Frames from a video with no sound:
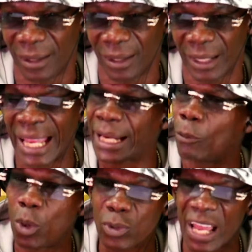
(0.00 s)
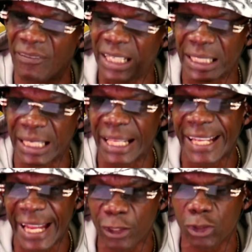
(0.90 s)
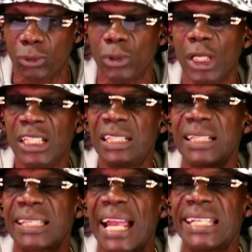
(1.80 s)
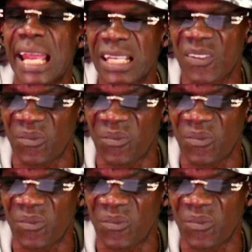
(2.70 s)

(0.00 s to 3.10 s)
And I won't have anything against you just identify